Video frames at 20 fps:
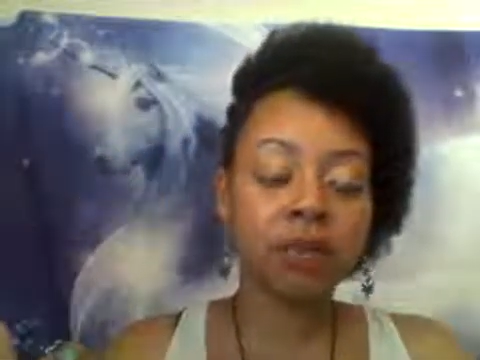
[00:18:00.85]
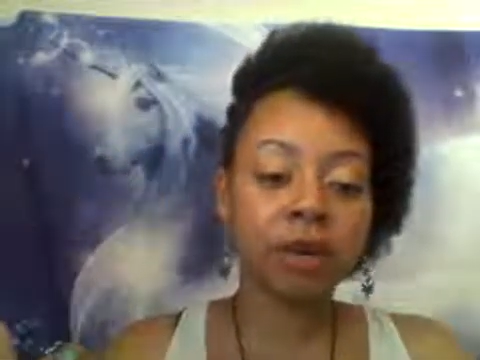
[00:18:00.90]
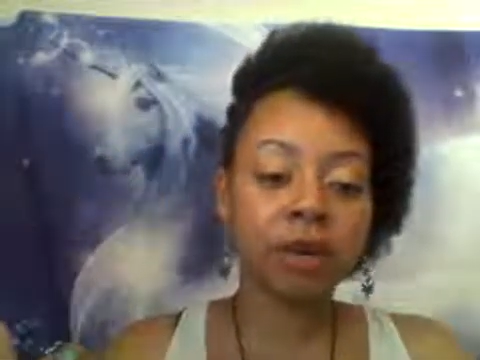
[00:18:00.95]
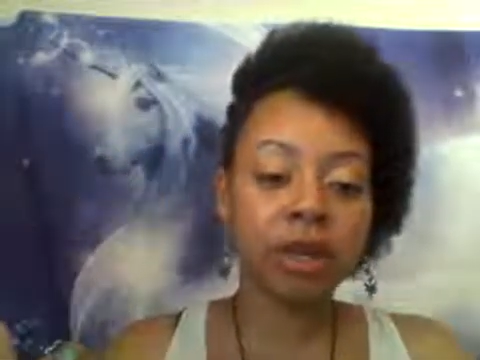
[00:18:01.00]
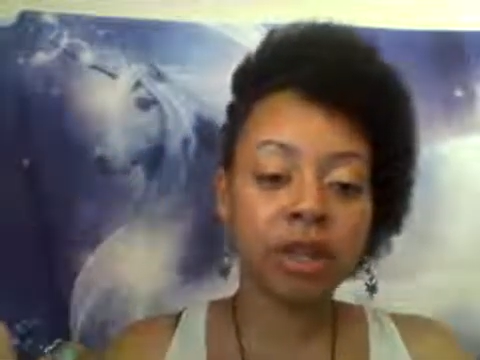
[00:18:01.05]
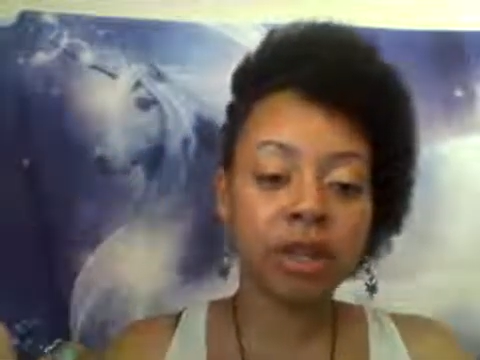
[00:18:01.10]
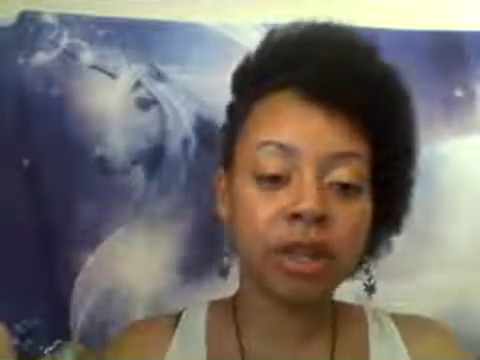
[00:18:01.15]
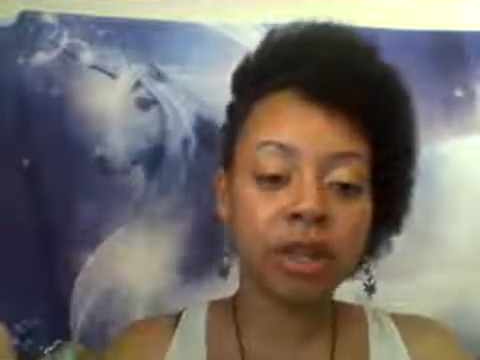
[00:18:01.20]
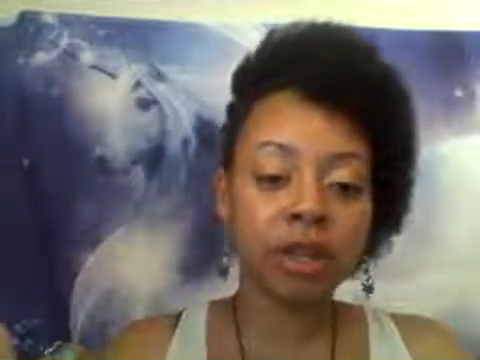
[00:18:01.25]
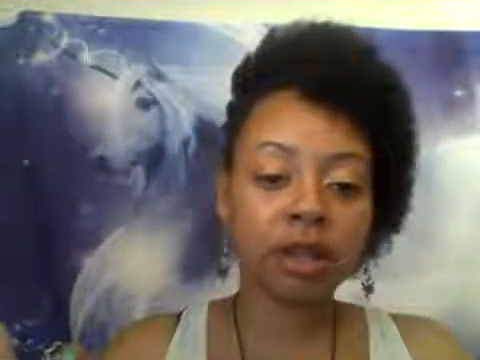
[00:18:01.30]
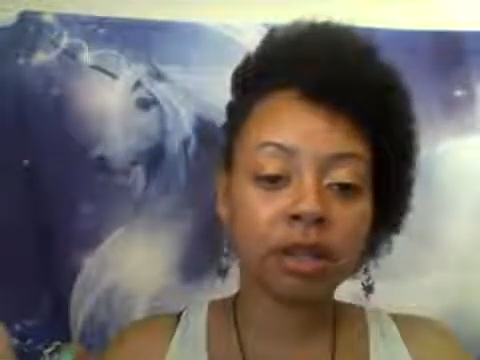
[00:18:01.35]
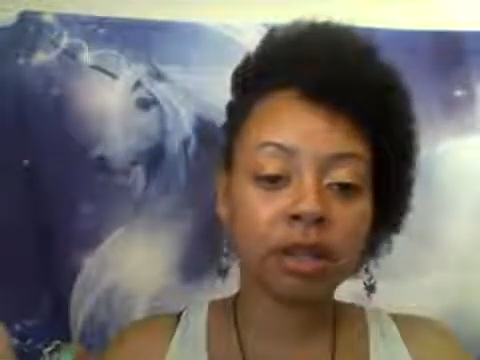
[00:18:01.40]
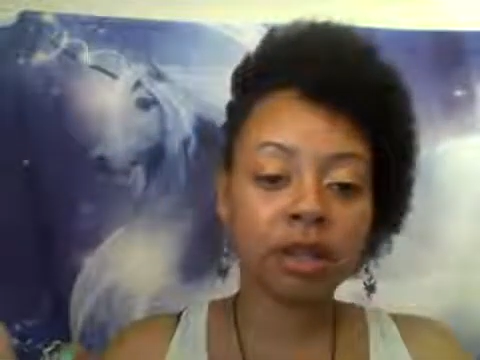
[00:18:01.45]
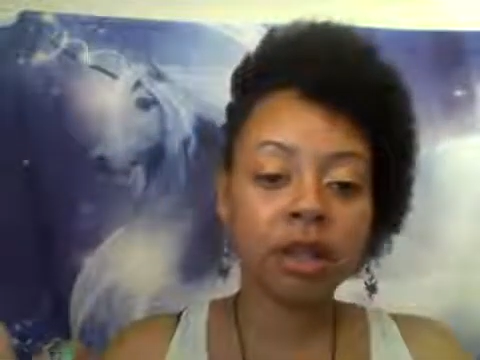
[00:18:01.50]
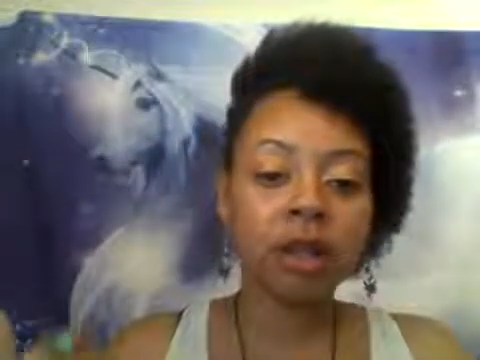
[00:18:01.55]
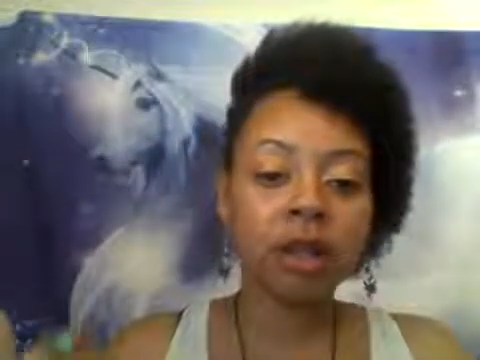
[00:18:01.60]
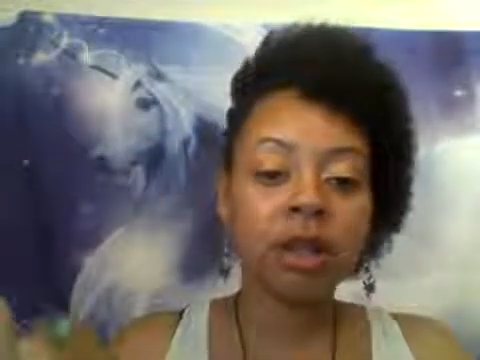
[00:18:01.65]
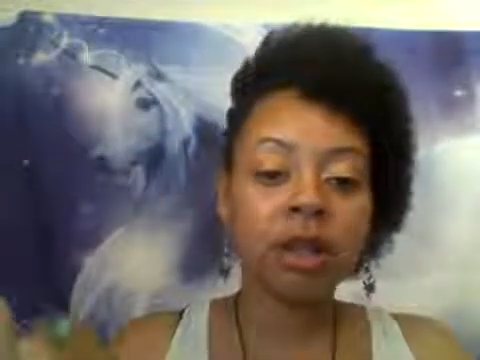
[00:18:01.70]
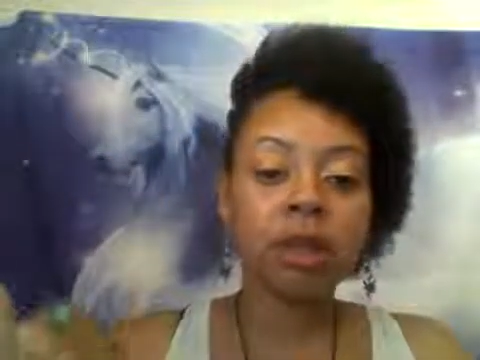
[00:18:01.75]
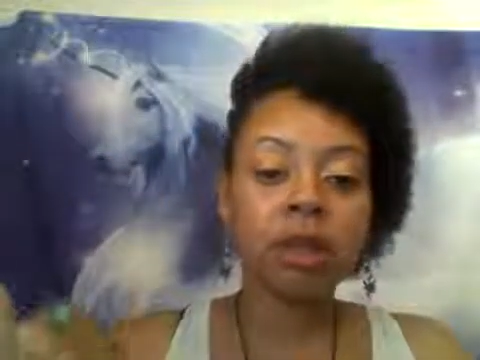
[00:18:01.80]
breathing,
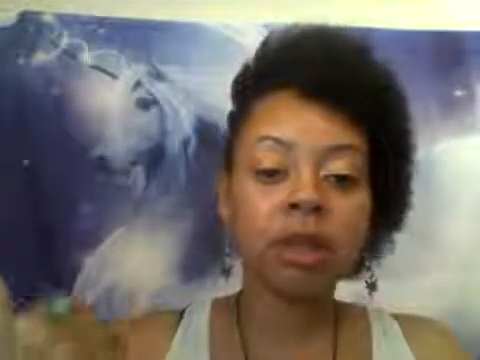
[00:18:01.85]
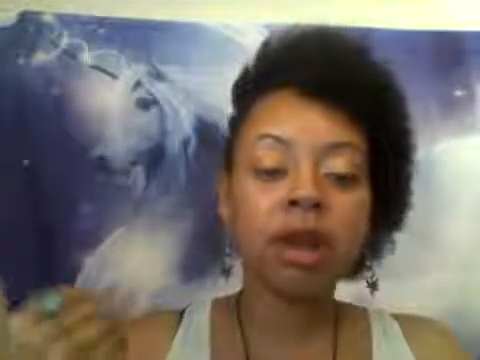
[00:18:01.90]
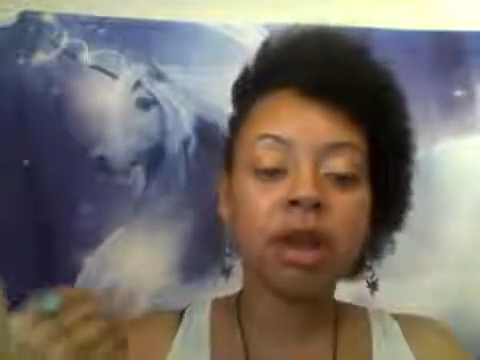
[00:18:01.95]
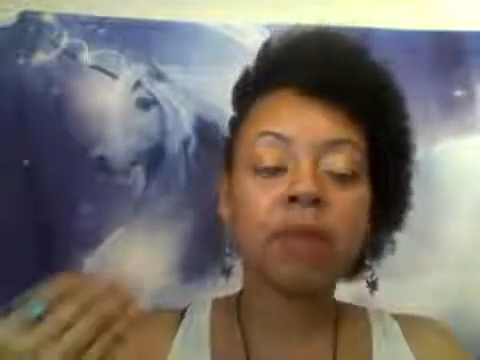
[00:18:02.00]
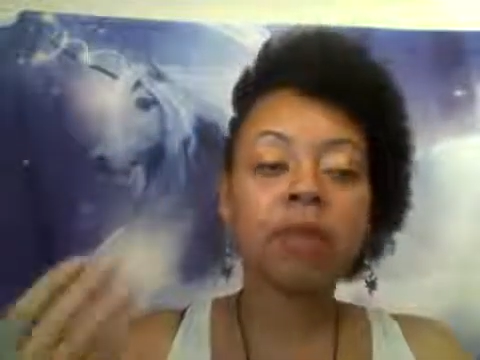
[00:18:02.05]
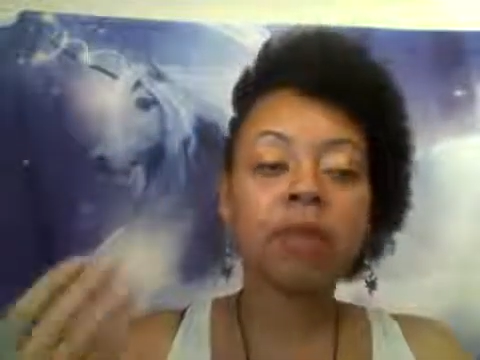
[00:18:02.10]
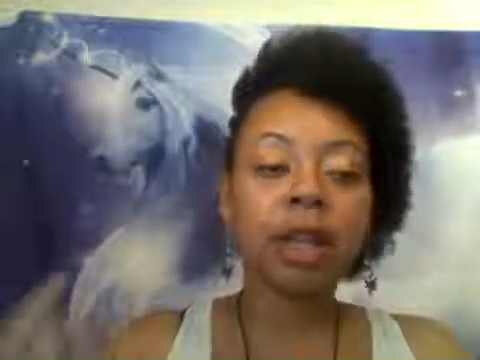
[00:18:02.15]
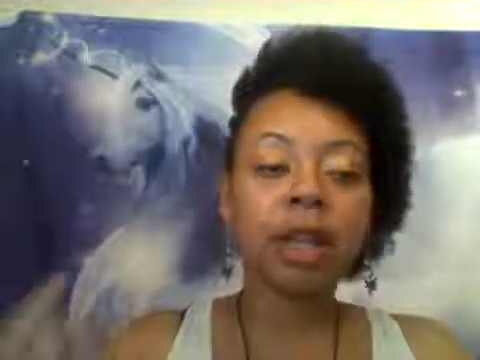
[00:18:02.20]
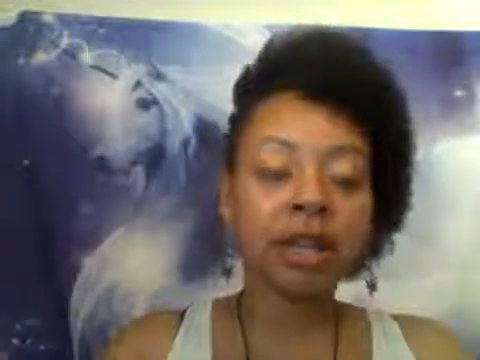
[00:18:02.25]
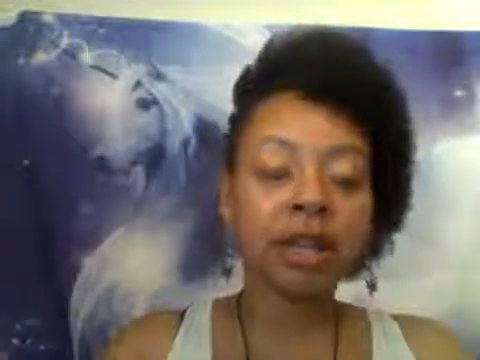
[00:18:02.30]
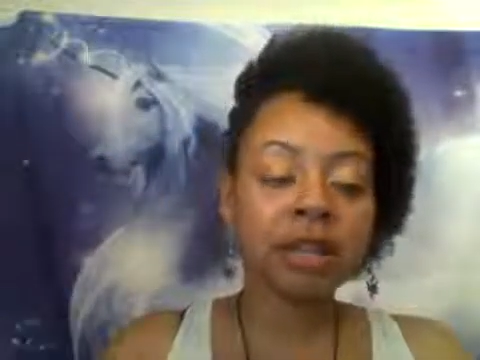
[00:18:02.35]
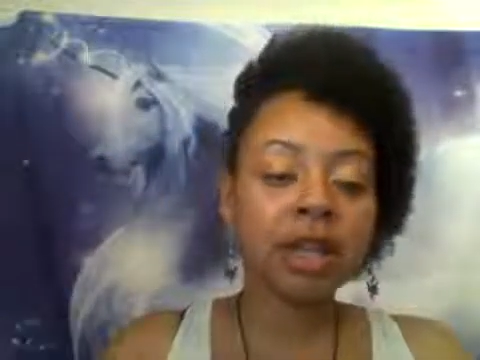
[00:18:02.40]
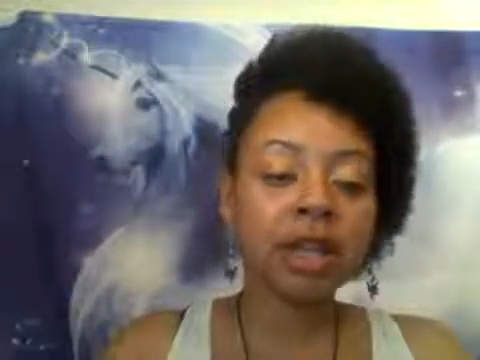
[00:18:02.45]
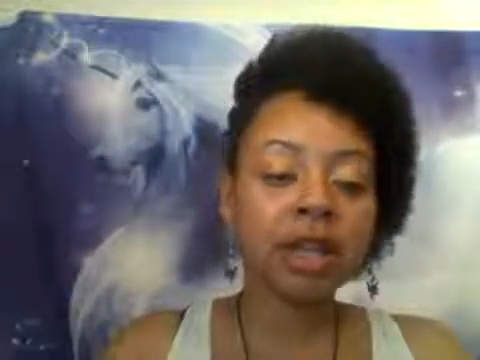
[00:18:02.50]
like the